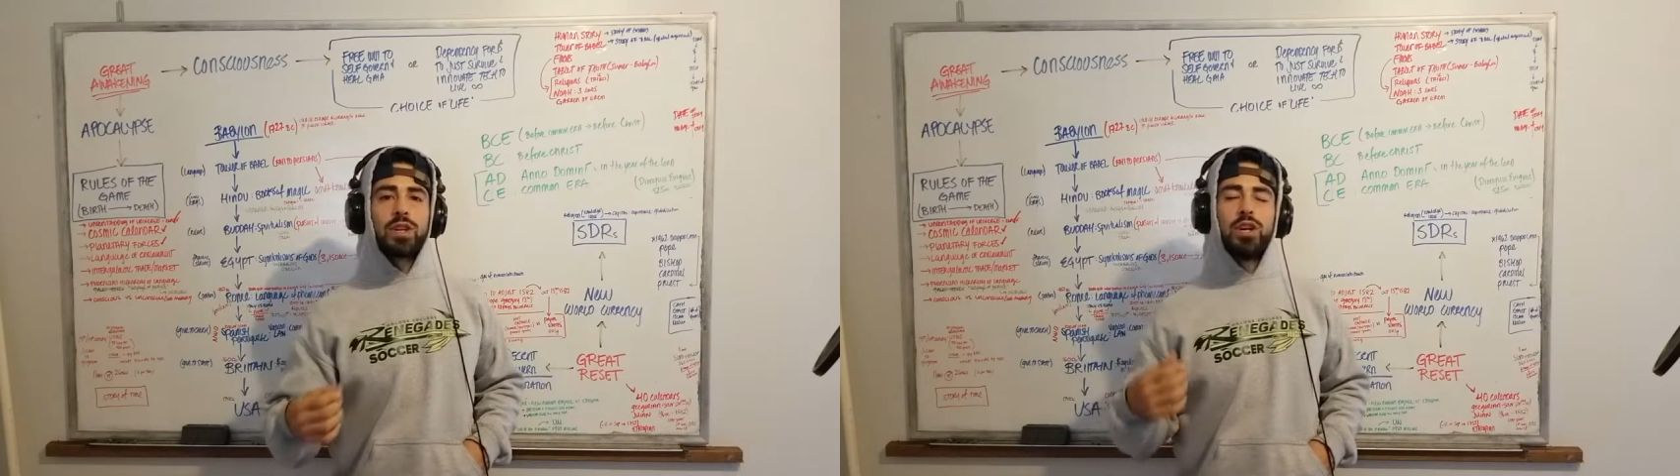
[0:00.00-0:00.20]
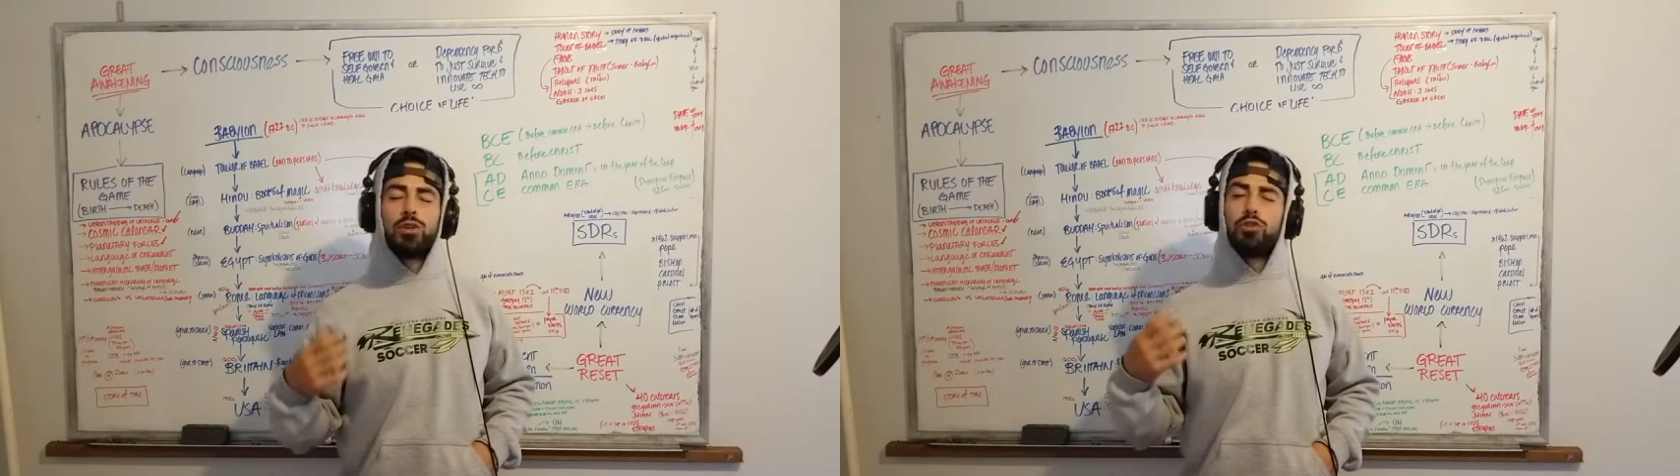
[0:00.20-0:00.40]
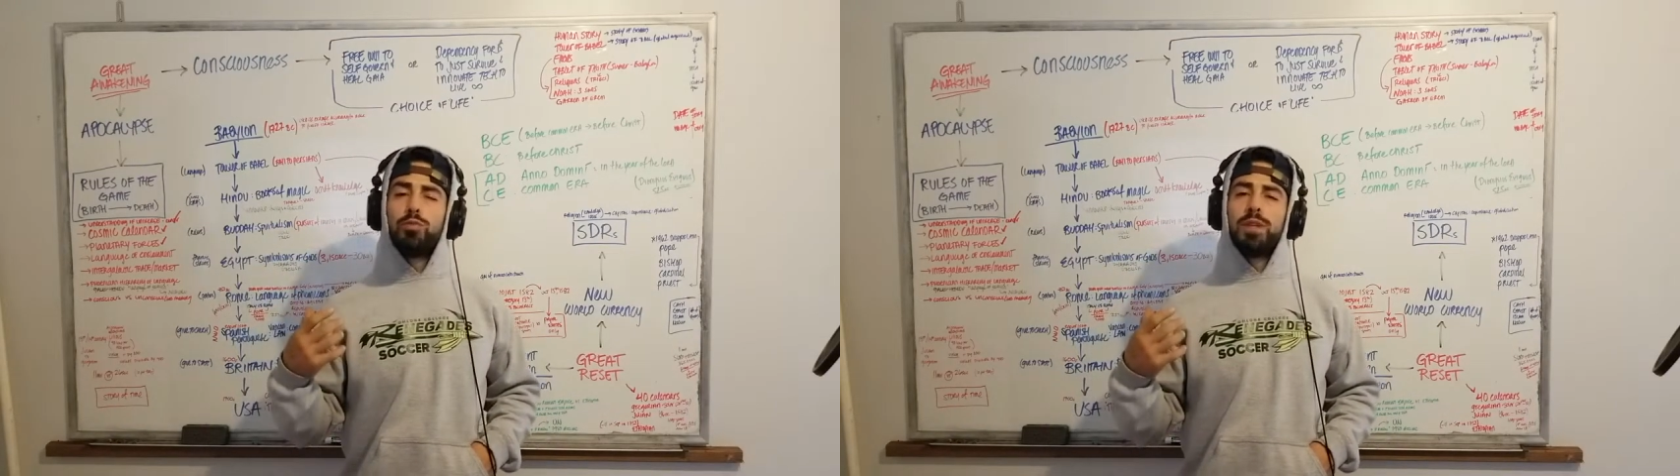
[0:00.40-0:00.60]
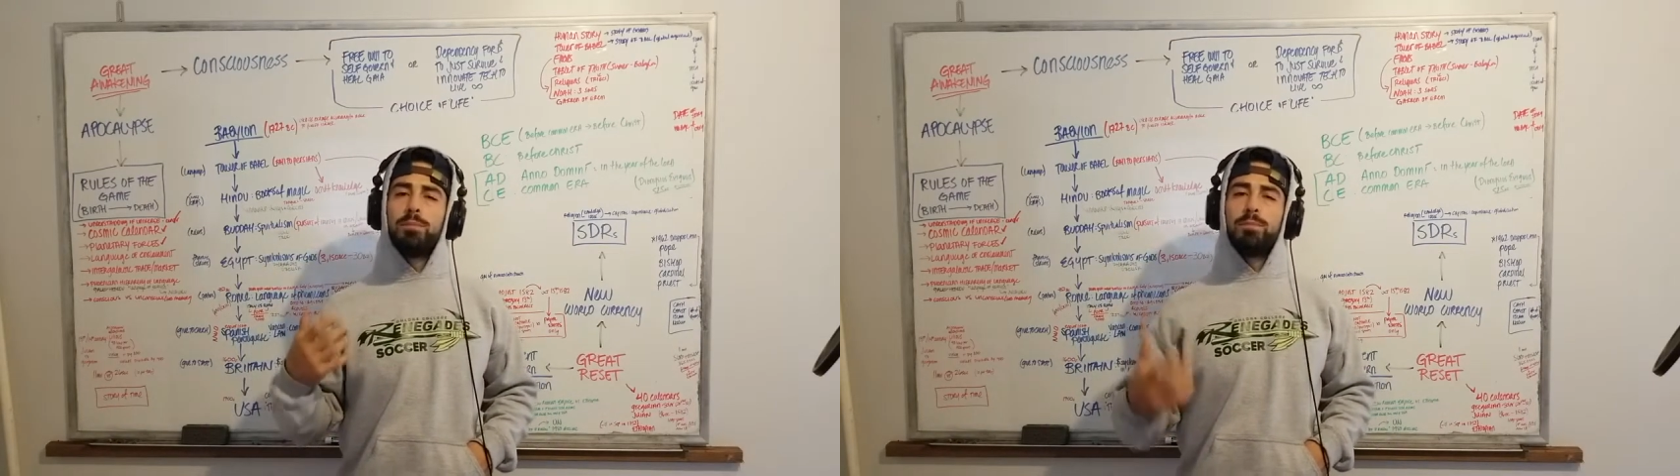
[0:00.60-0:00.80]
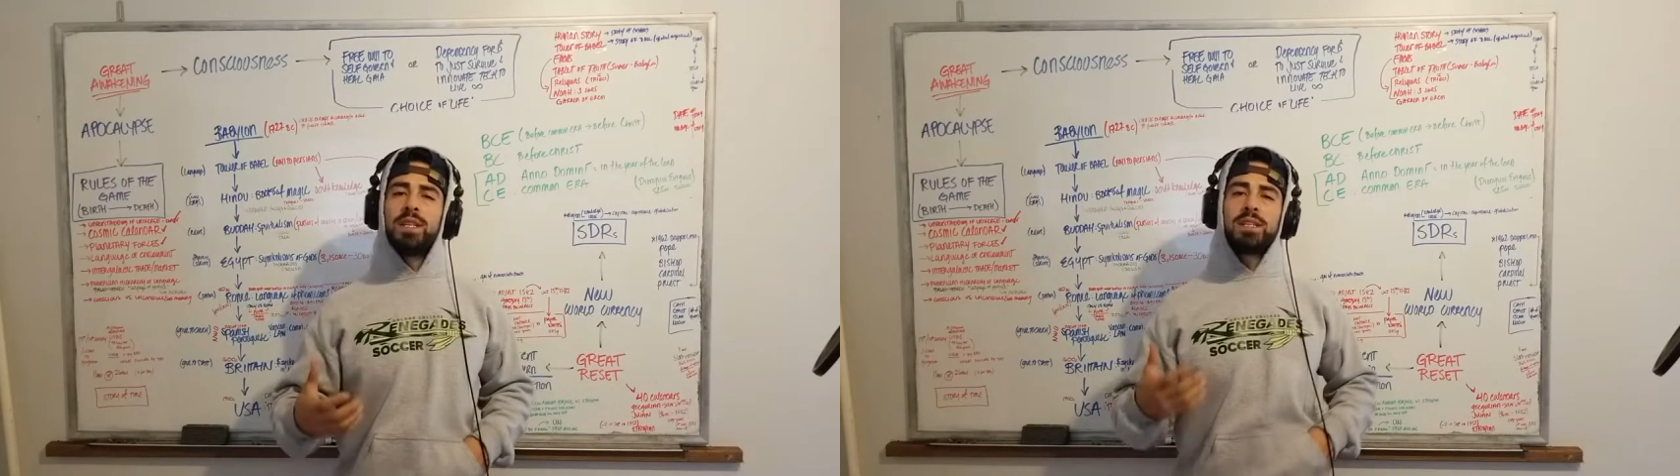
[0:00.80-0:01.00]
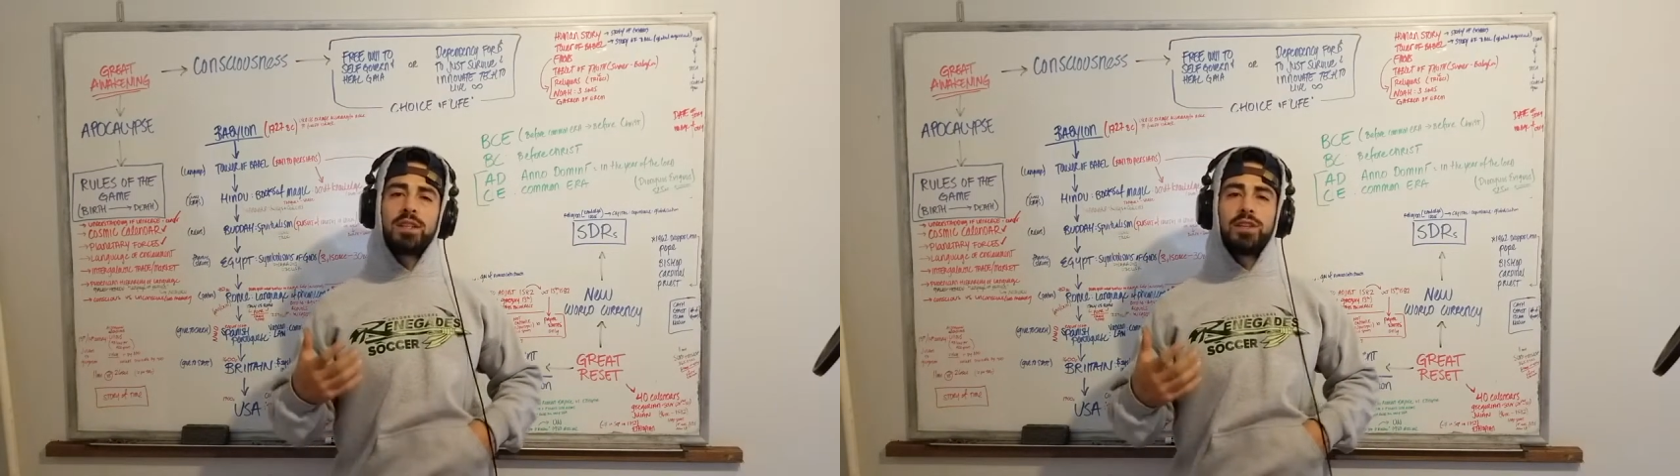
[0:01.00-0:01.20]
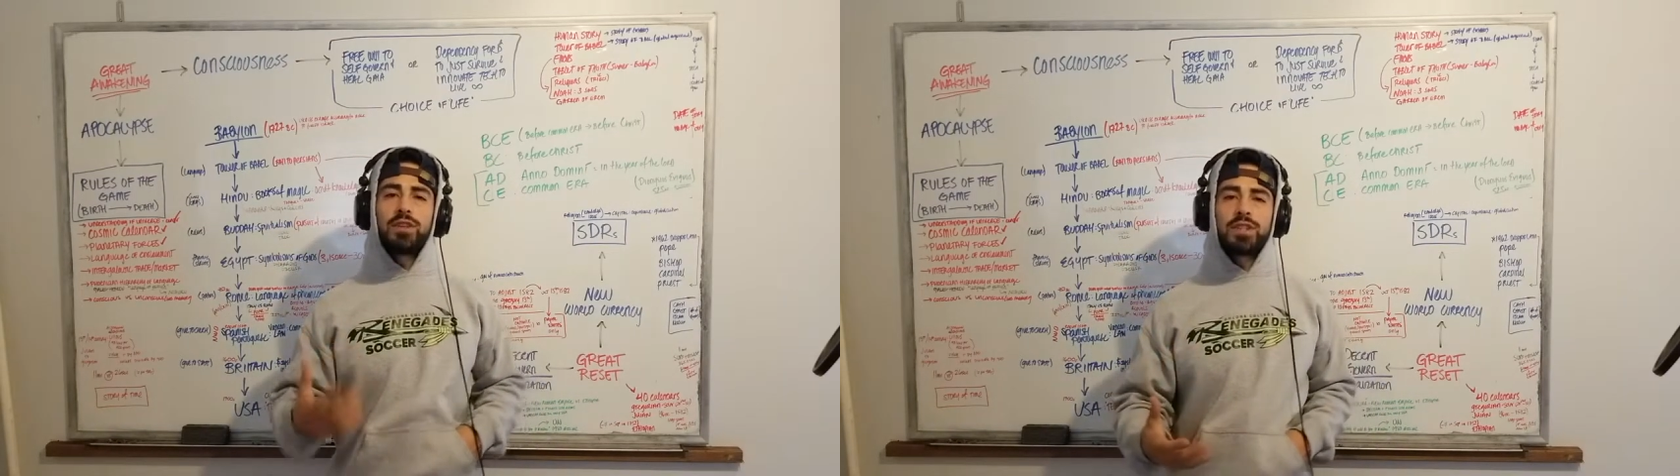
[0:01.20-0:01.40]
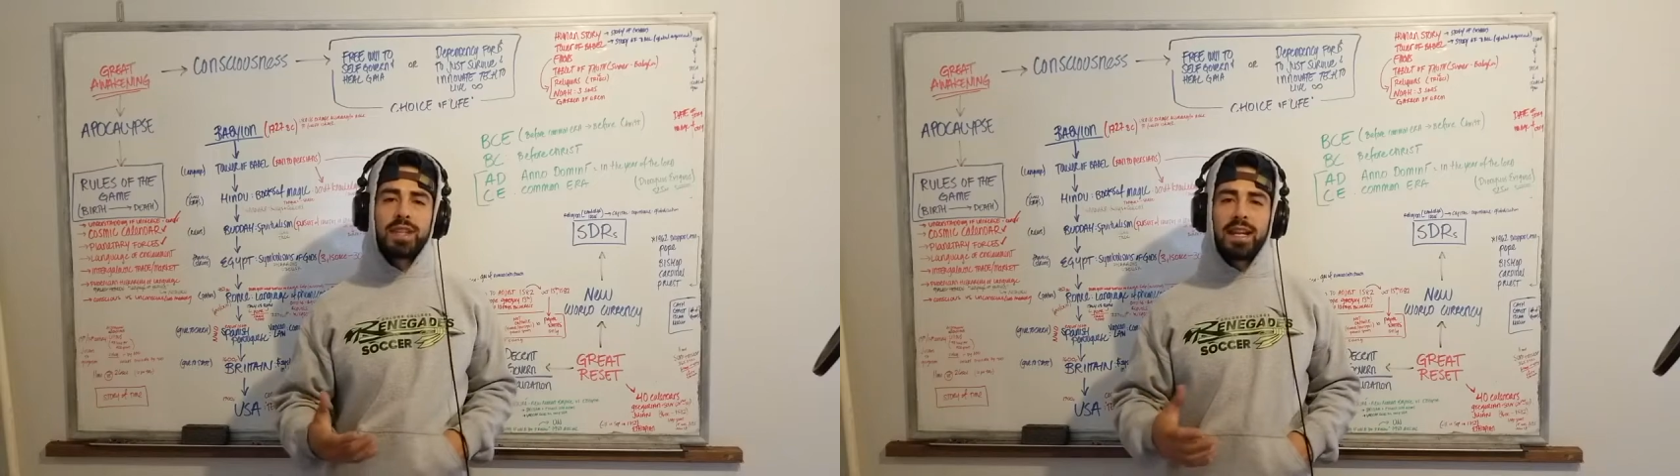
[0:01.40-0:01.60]
you'll be
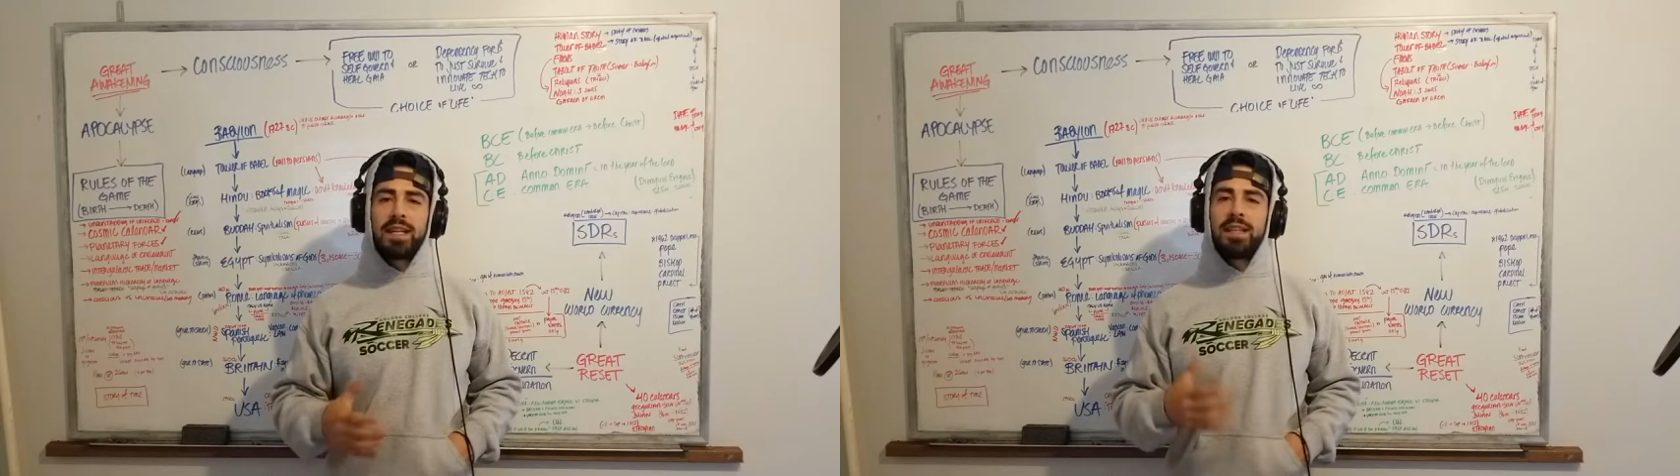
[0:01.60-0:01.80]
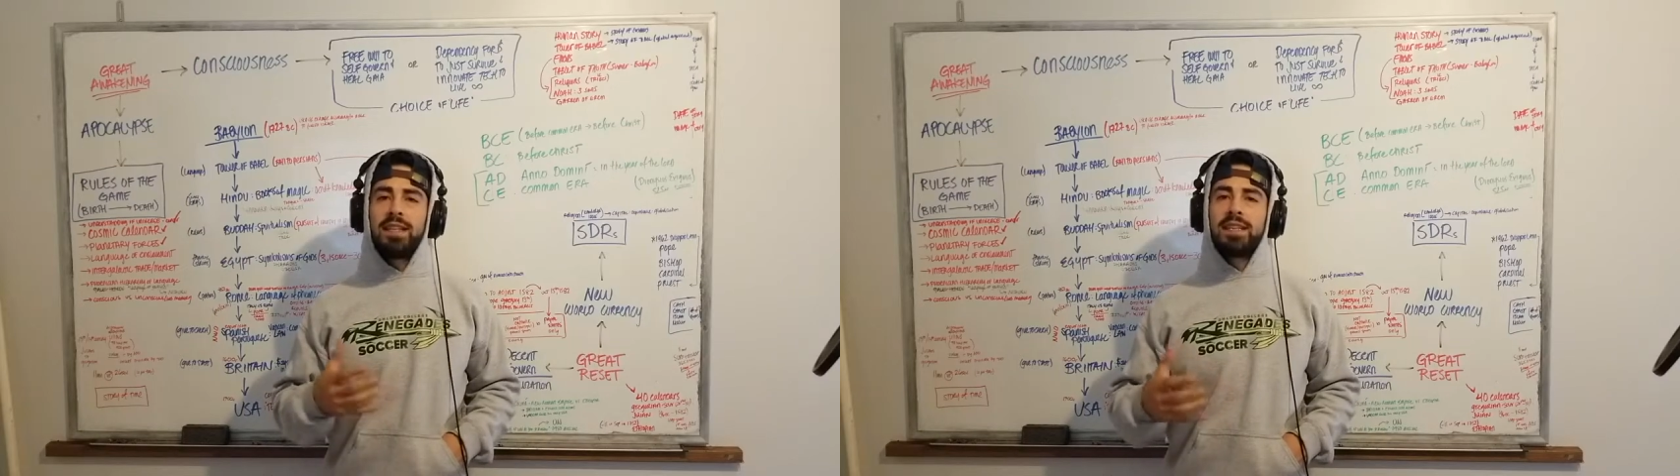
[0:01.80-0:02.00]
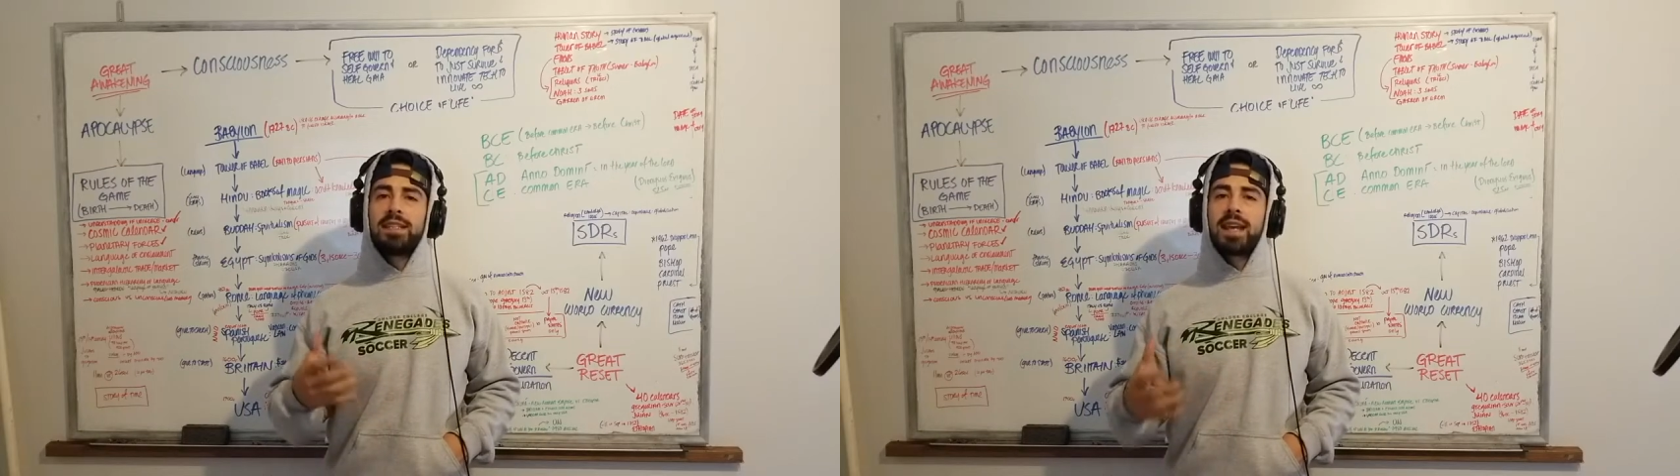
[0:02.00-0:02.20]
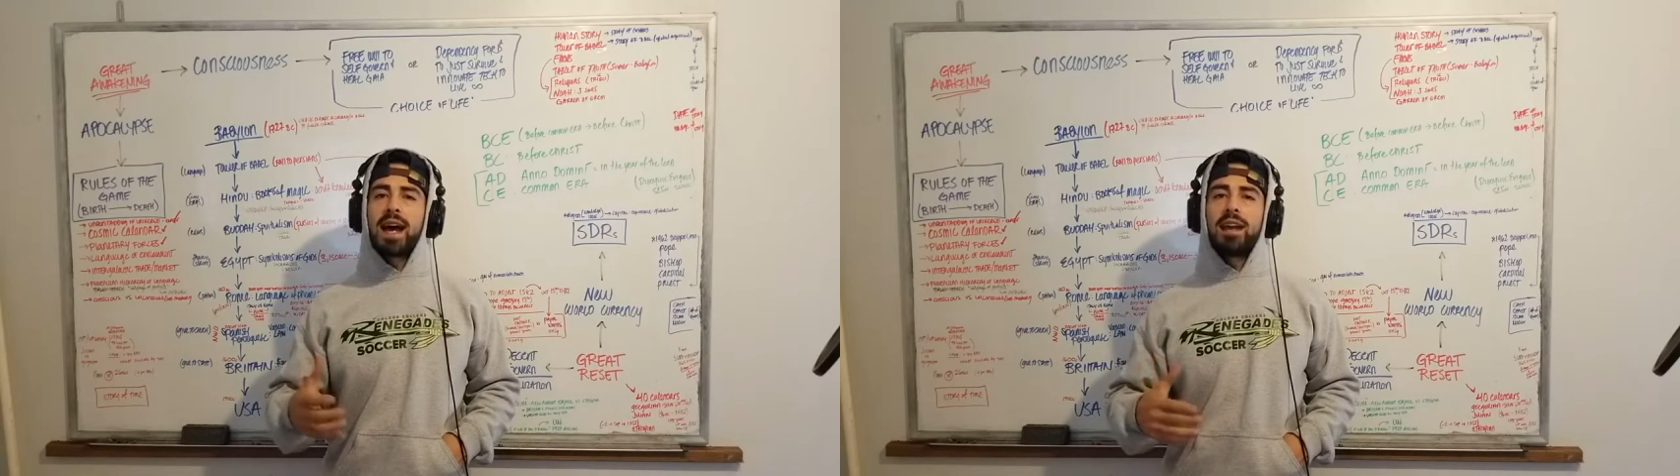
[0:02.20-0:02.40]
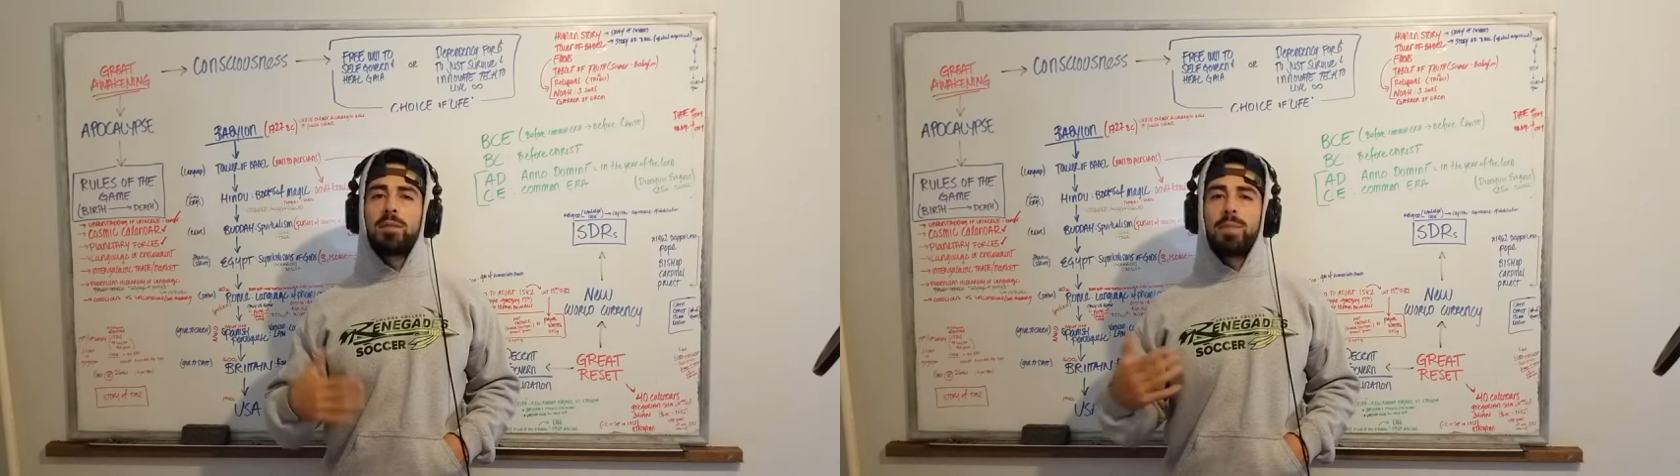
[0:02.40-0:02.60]
misunderstanding the entire